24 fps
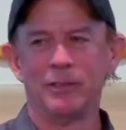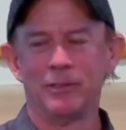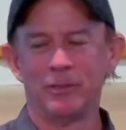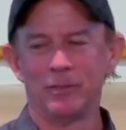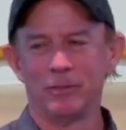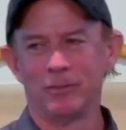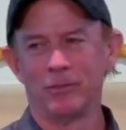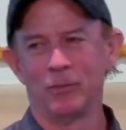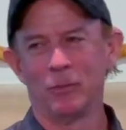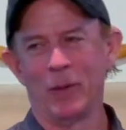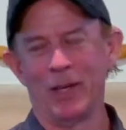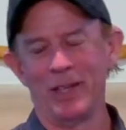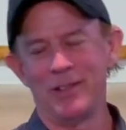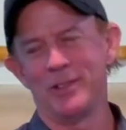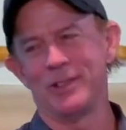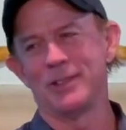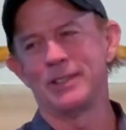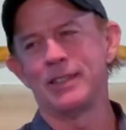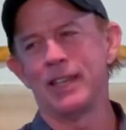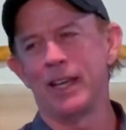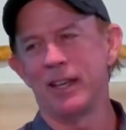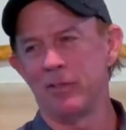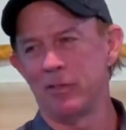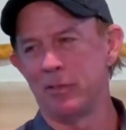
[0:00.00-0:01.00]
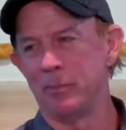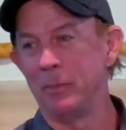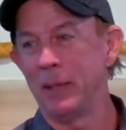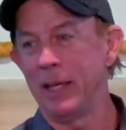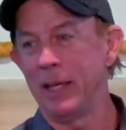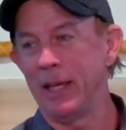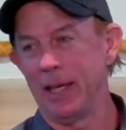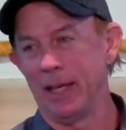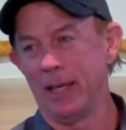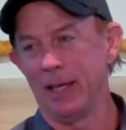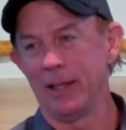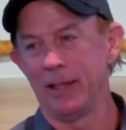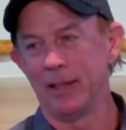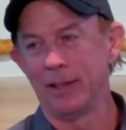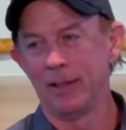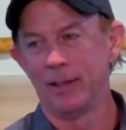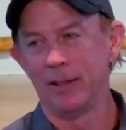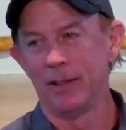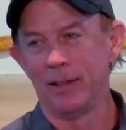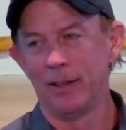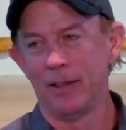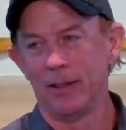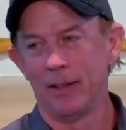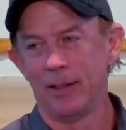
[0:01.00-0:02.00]
Why'd you save me?
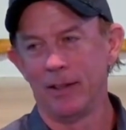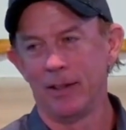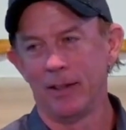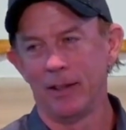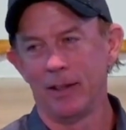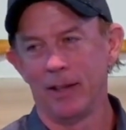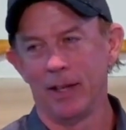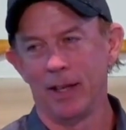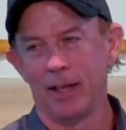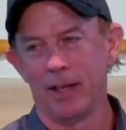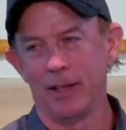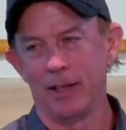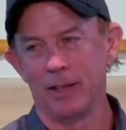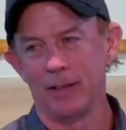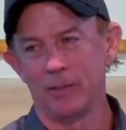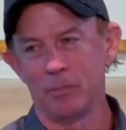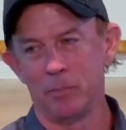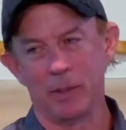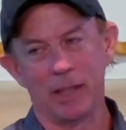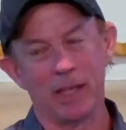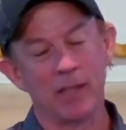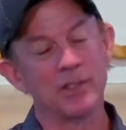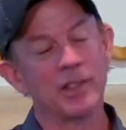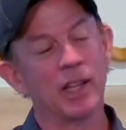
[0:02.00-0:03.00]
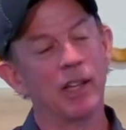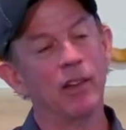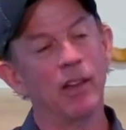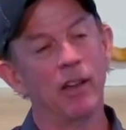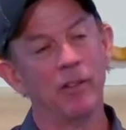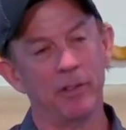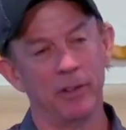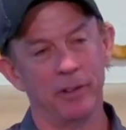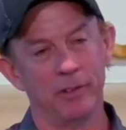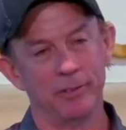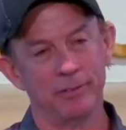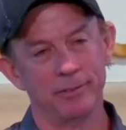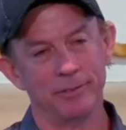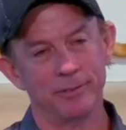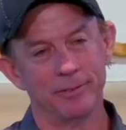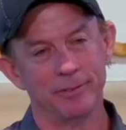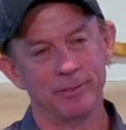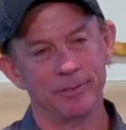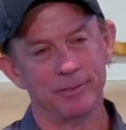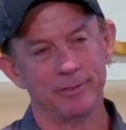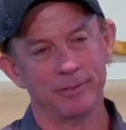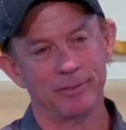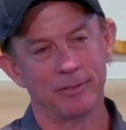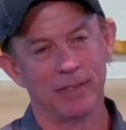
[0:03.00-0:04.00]
And he's, because I love you.
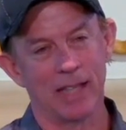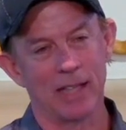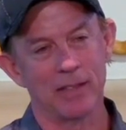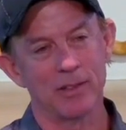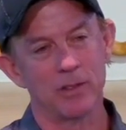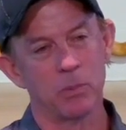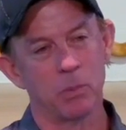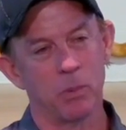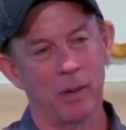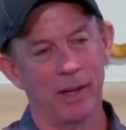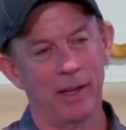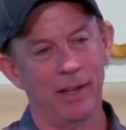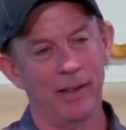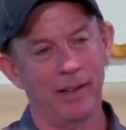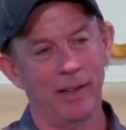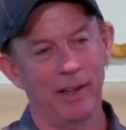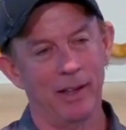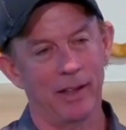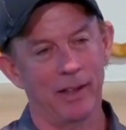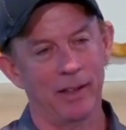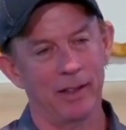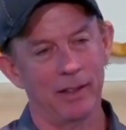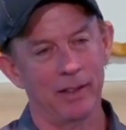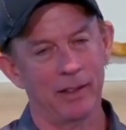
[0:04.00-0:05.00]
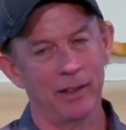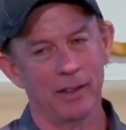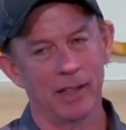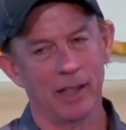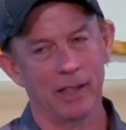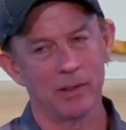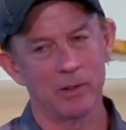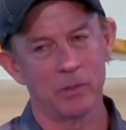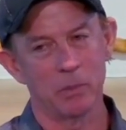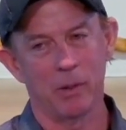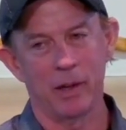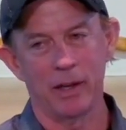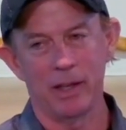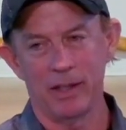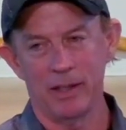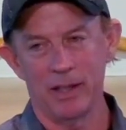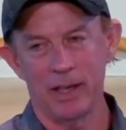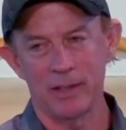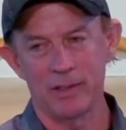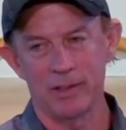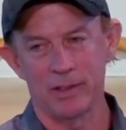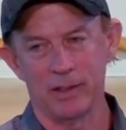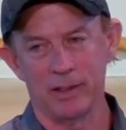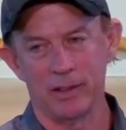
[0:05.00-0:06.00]
That's why he did it. That's why he
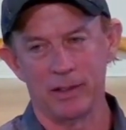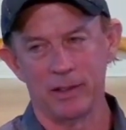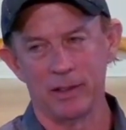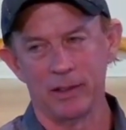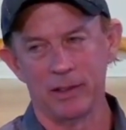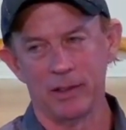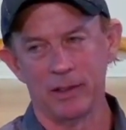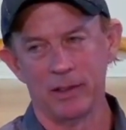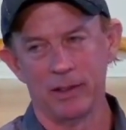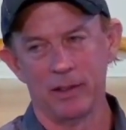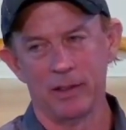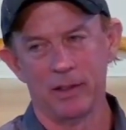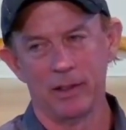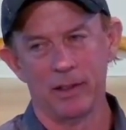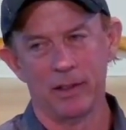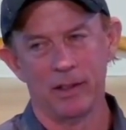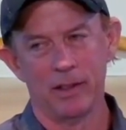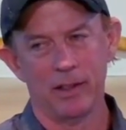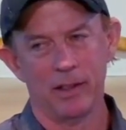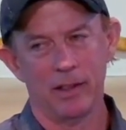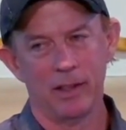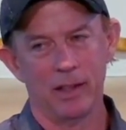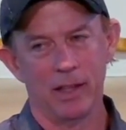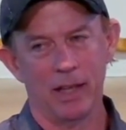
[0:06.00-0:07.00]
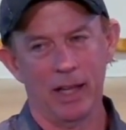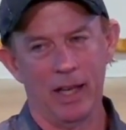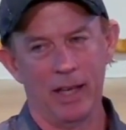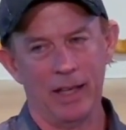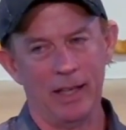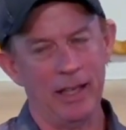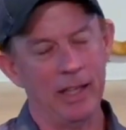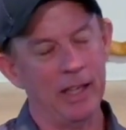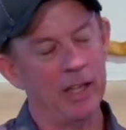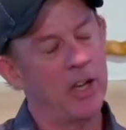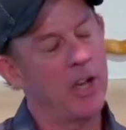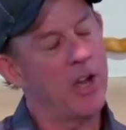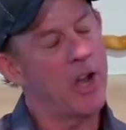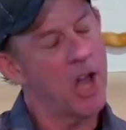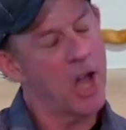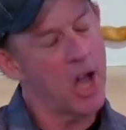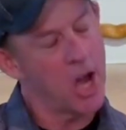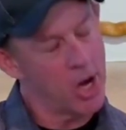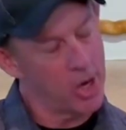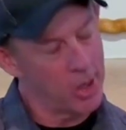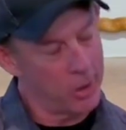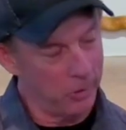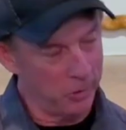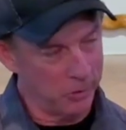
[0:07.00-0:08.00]
does it. And he
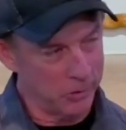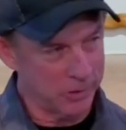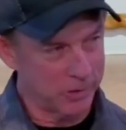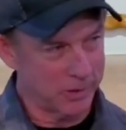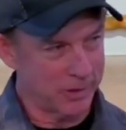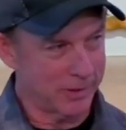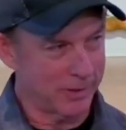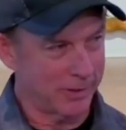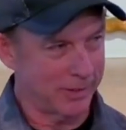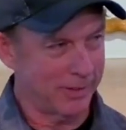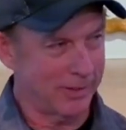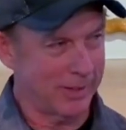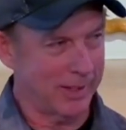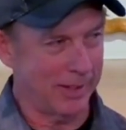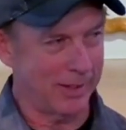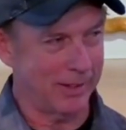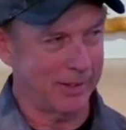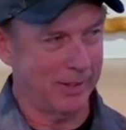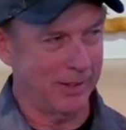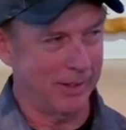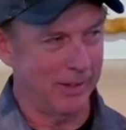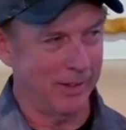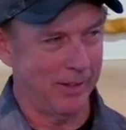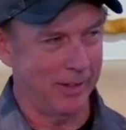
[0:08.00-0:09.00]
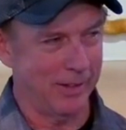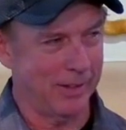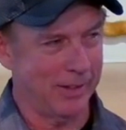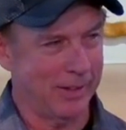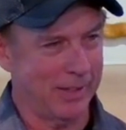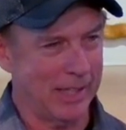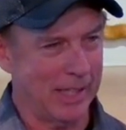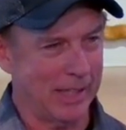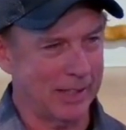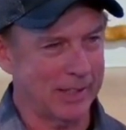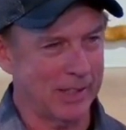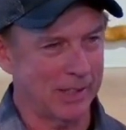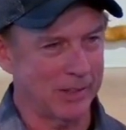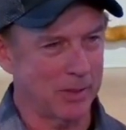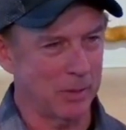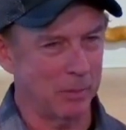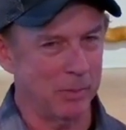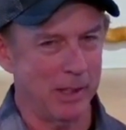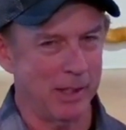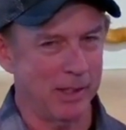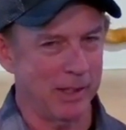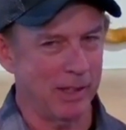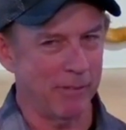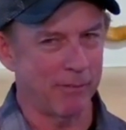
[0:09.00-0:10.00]
knows that that doesn't
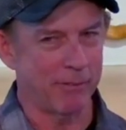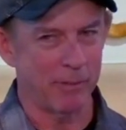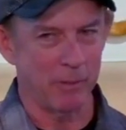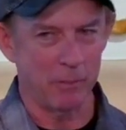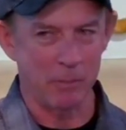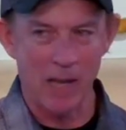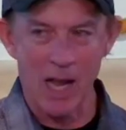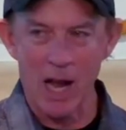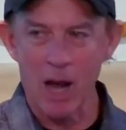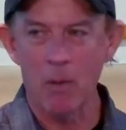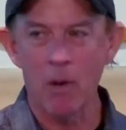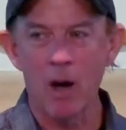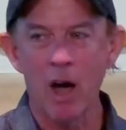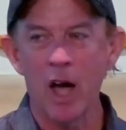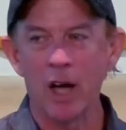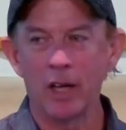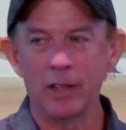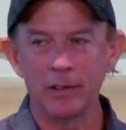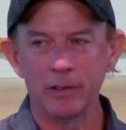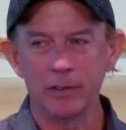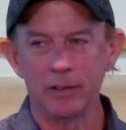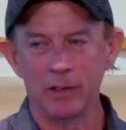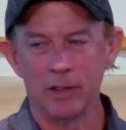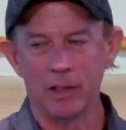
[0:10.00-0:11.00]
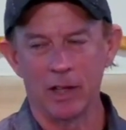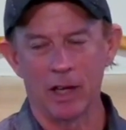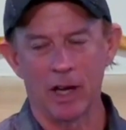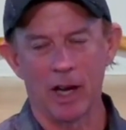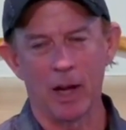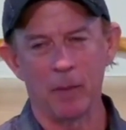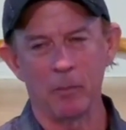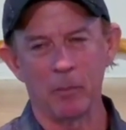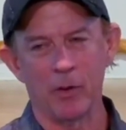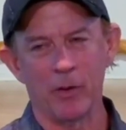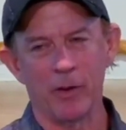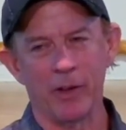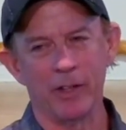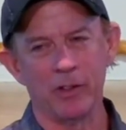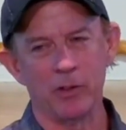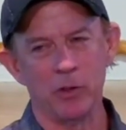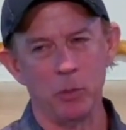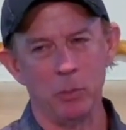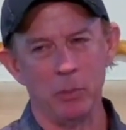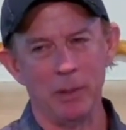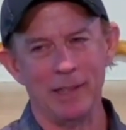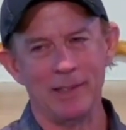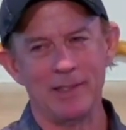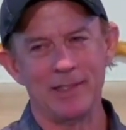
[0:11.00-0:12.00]
mean that from now on, I'm going to
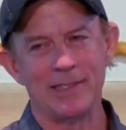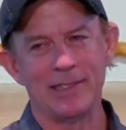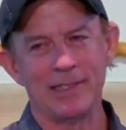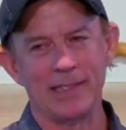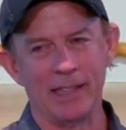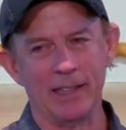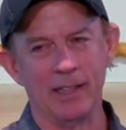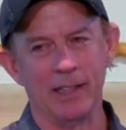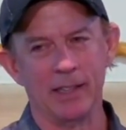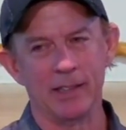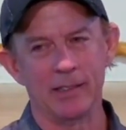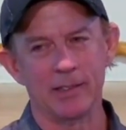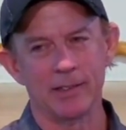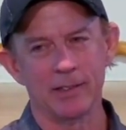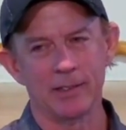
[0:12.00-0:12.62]
be sinless.